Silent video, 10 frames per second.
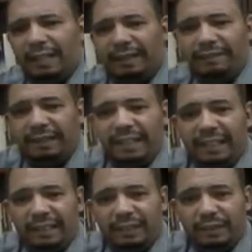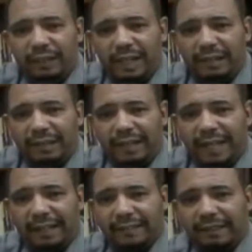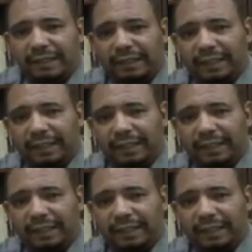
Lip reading: feelings of the other characters.